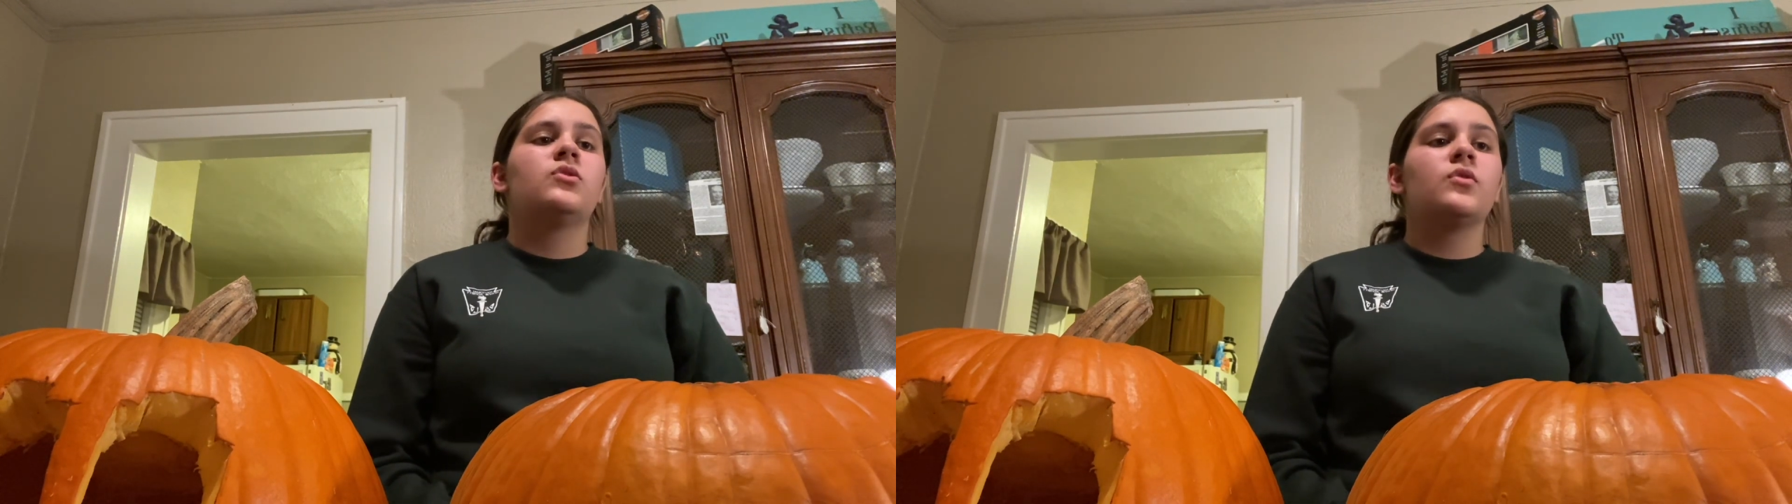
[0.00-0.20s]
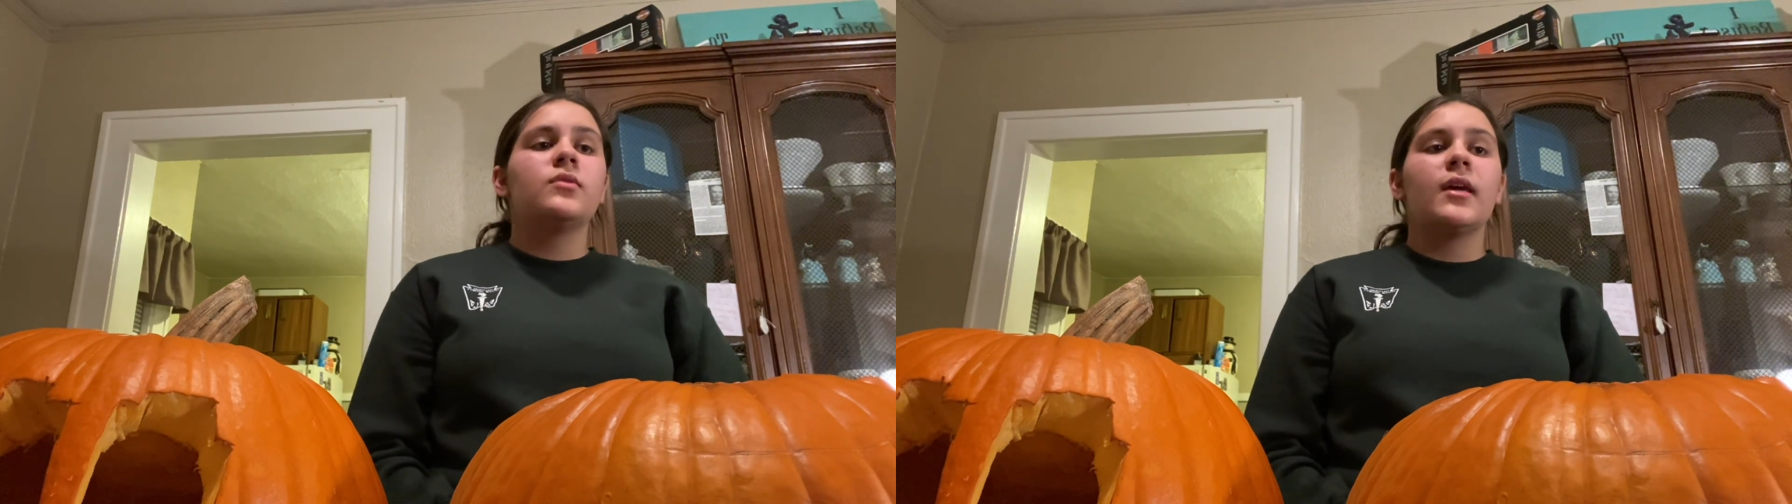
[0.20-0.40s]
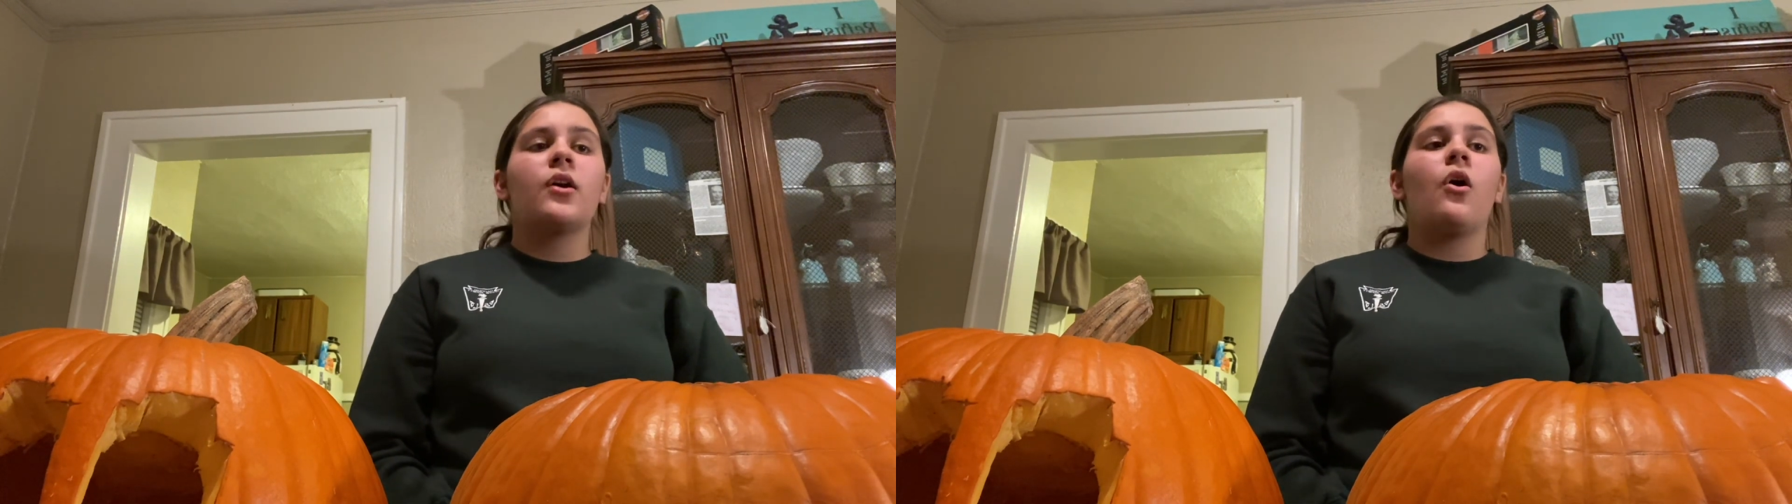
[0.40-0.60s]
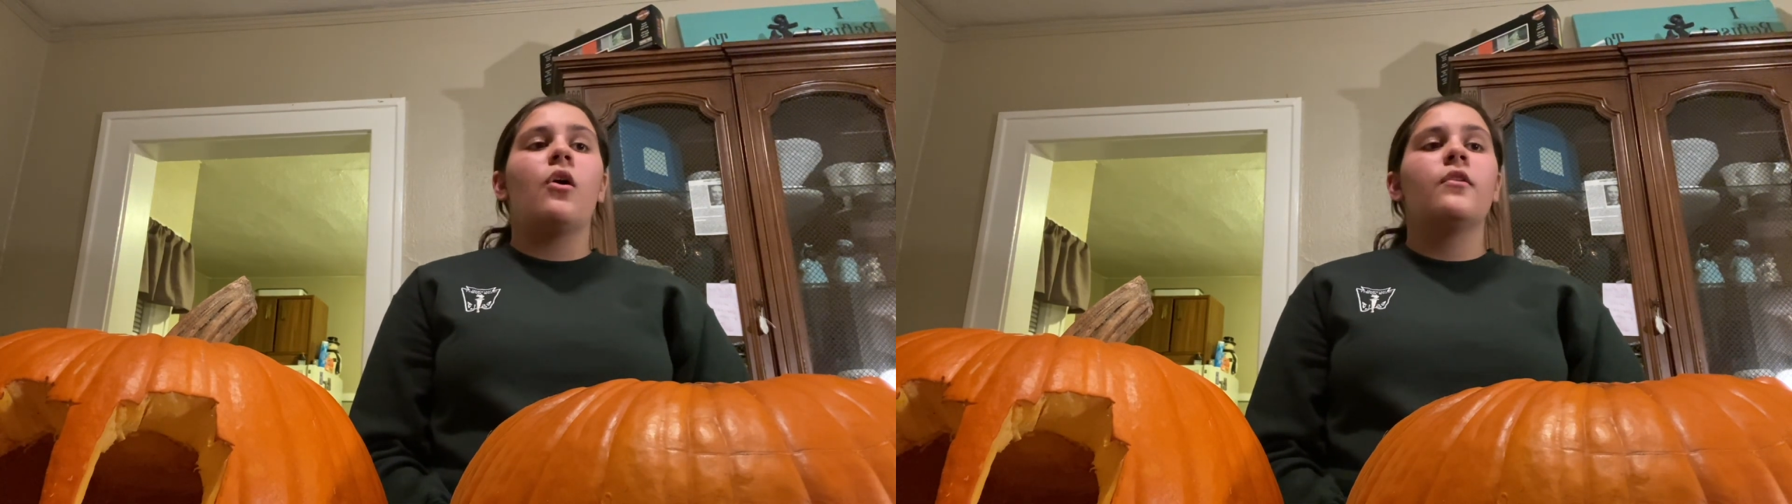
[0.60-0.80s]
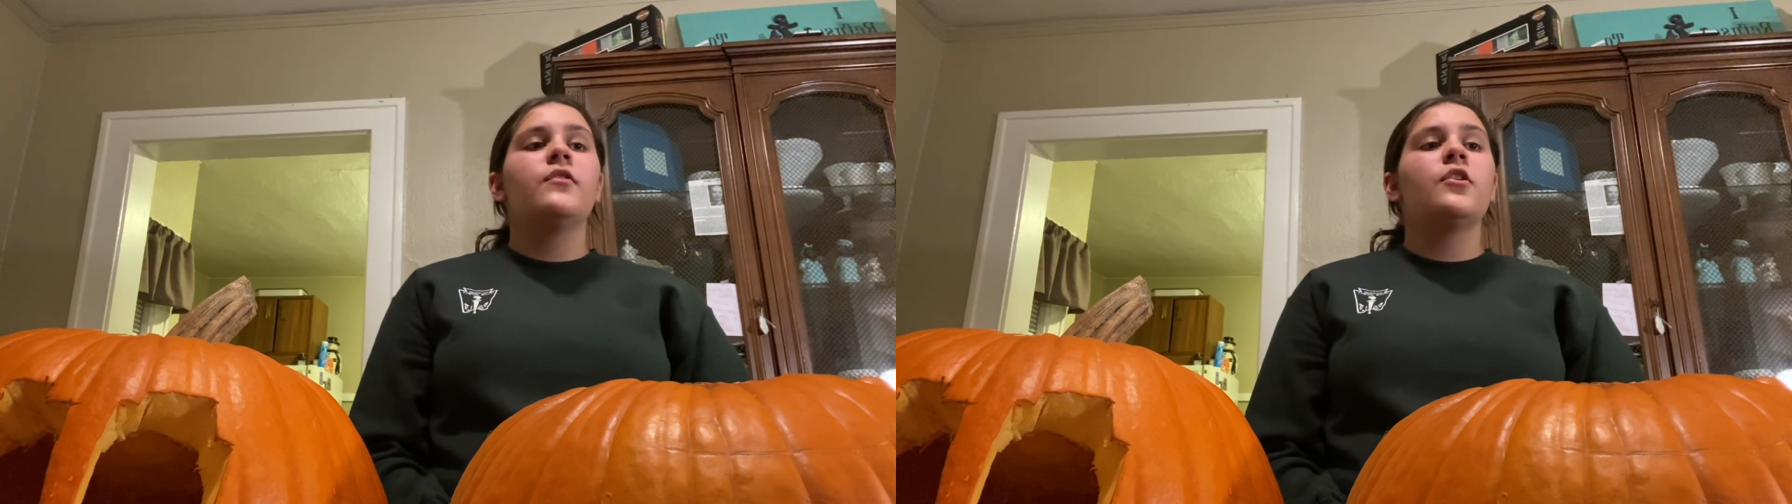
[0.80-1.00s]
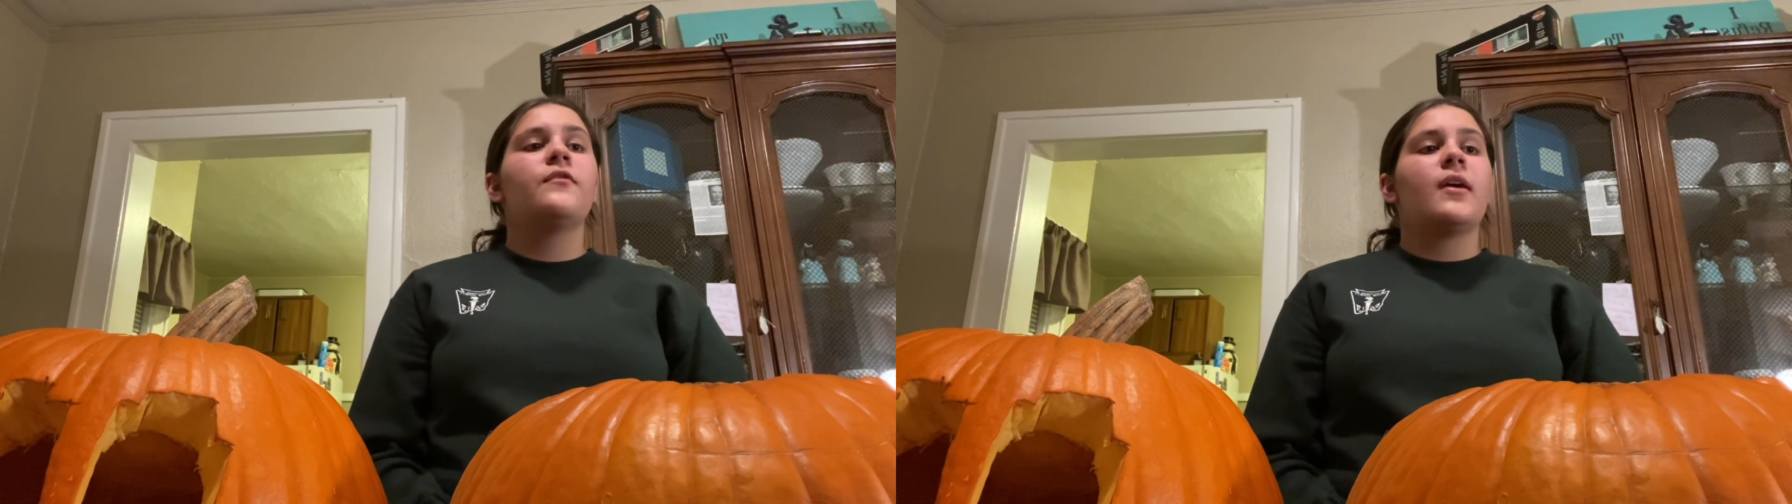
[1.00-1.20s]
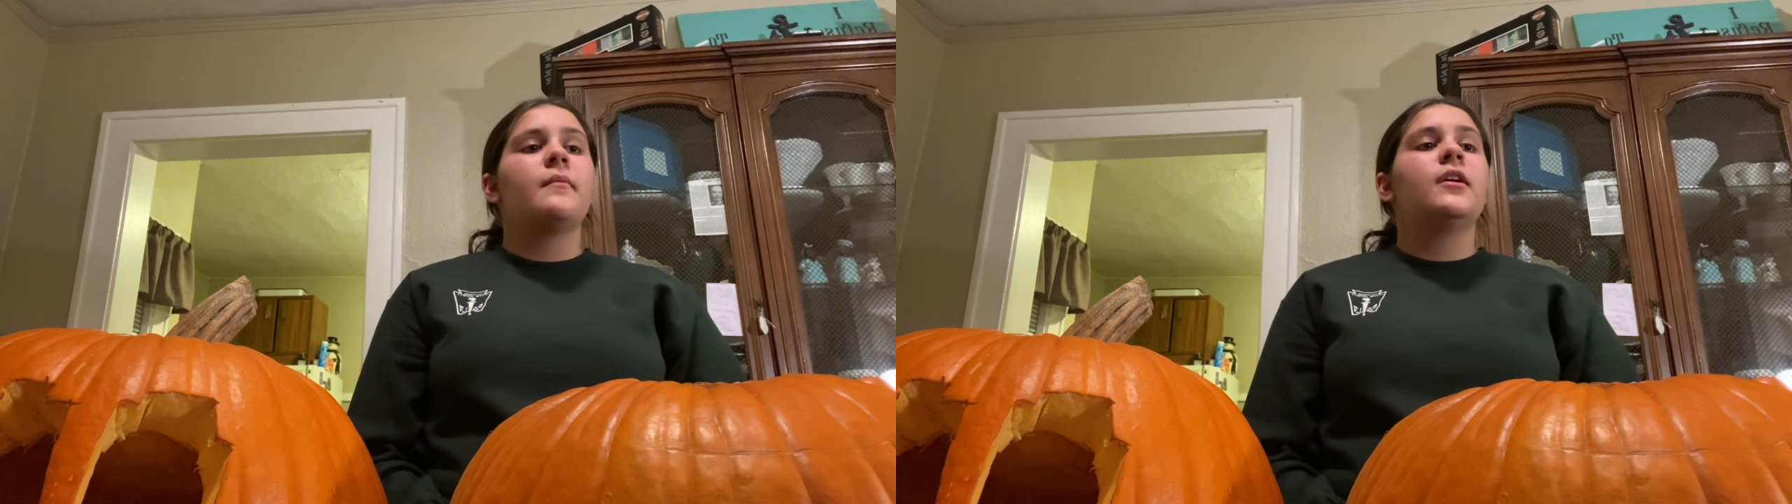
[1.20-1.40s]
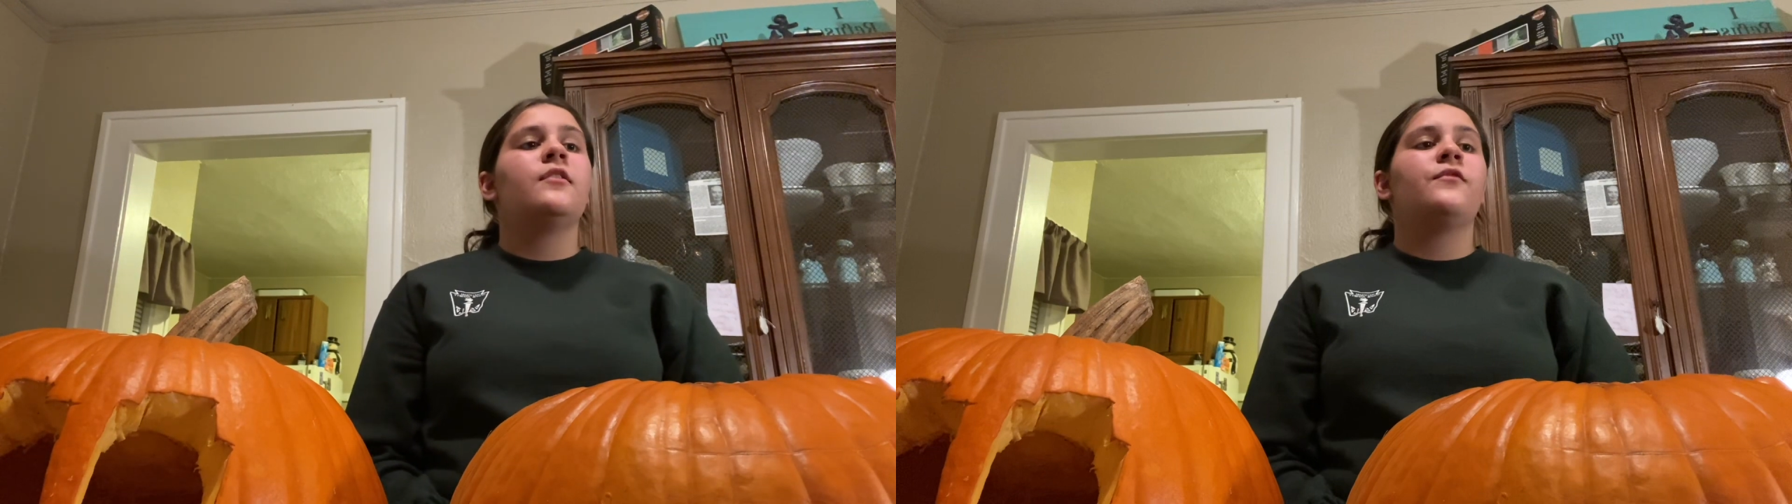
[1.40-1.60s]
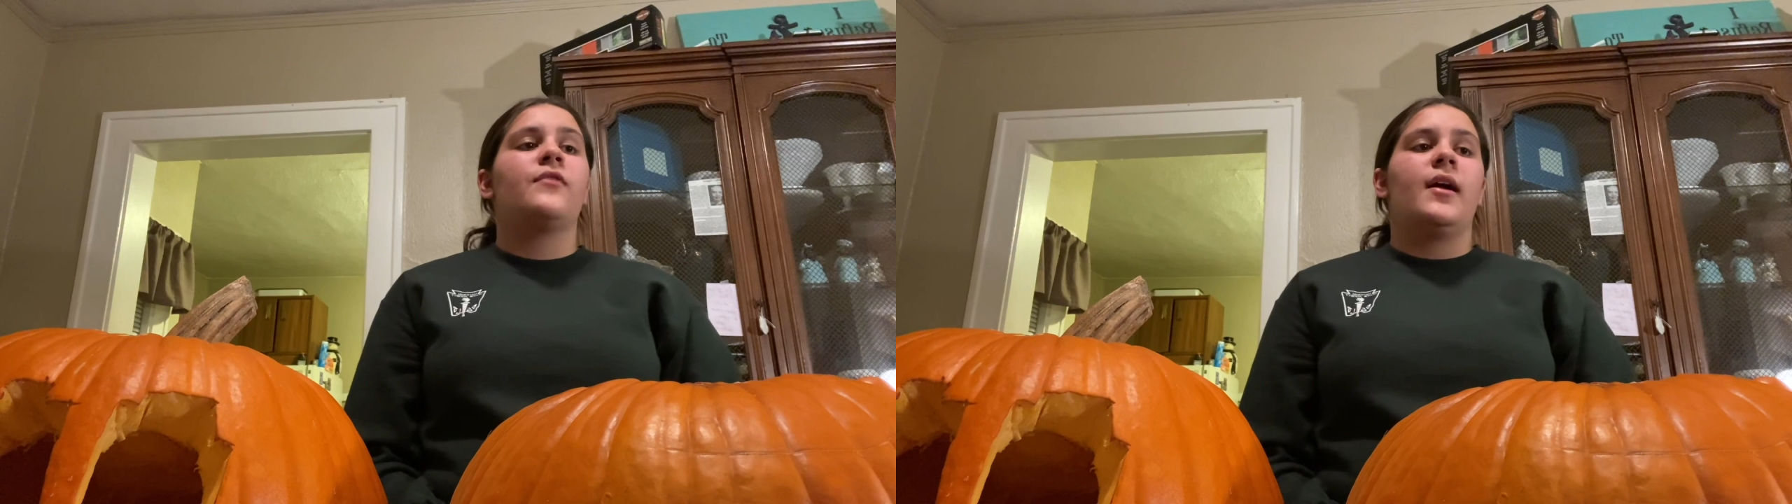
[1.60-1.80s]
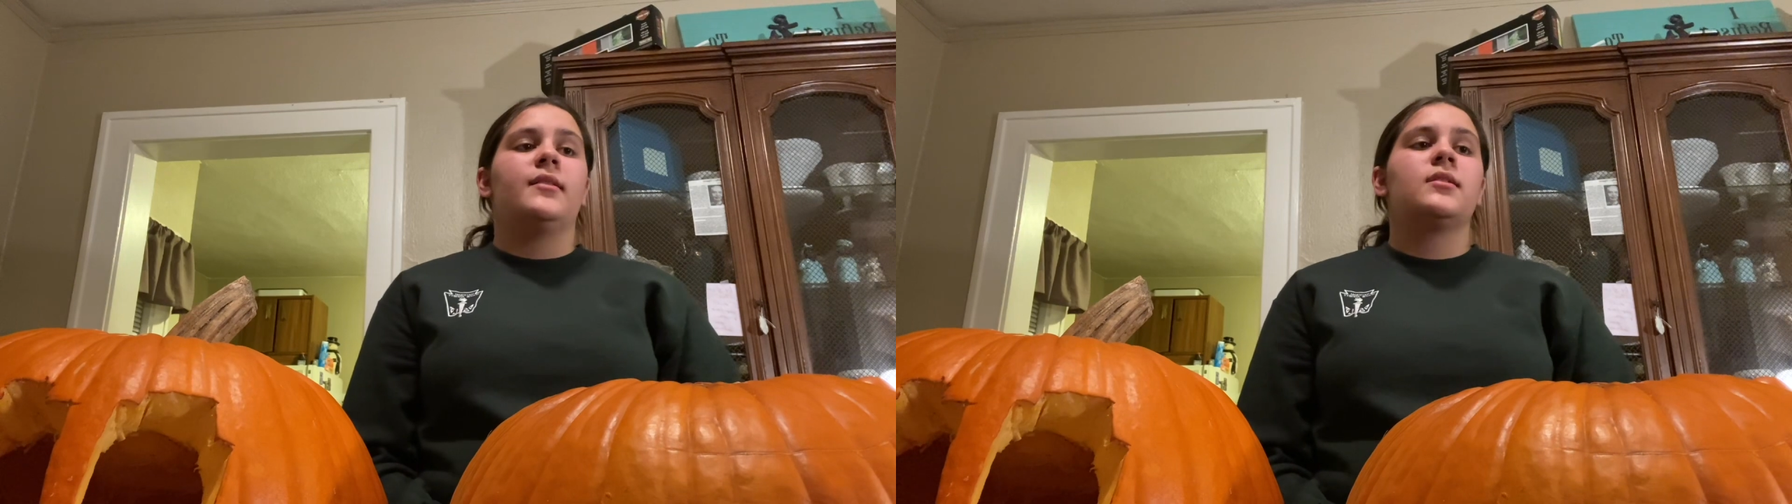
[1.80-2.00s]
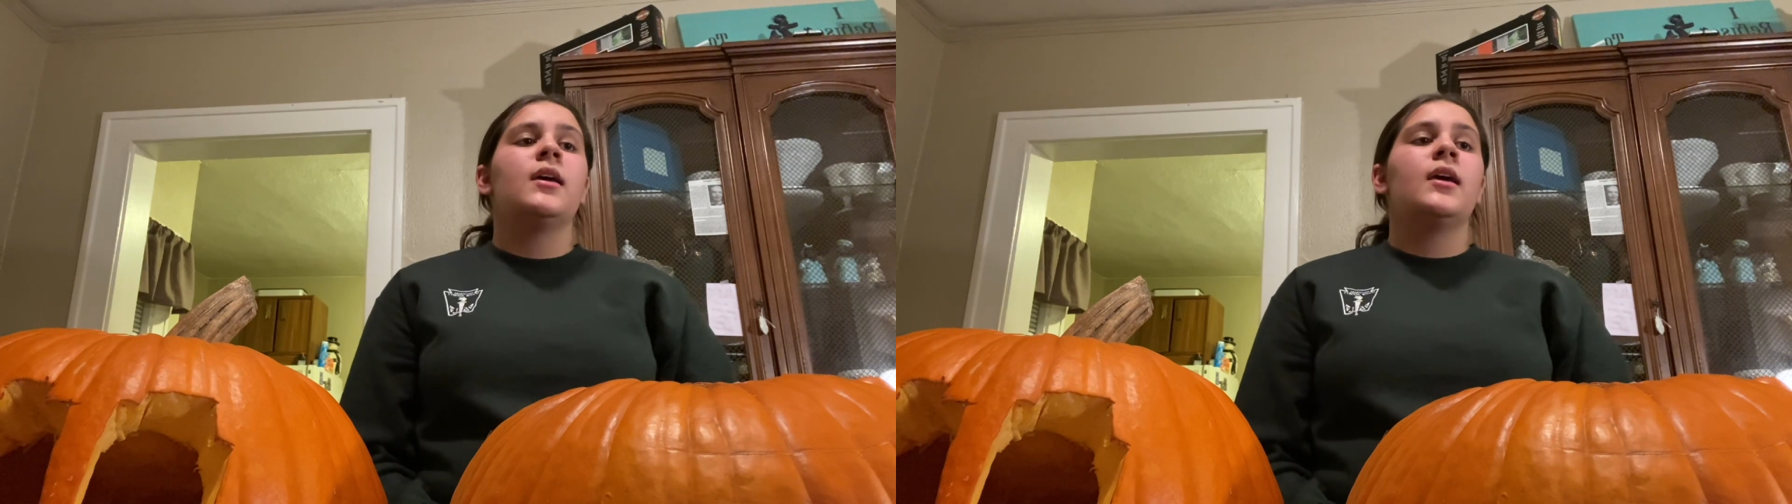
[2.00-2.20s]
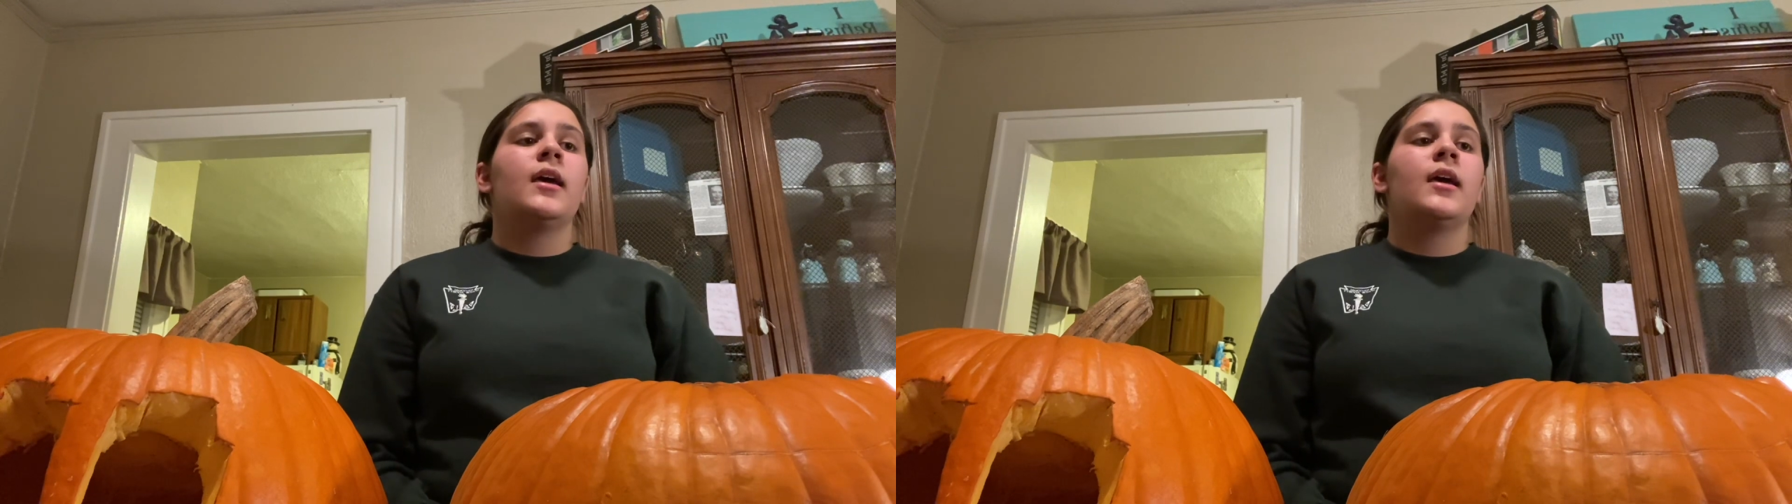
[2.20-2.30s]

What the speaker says: so take all of your family and friends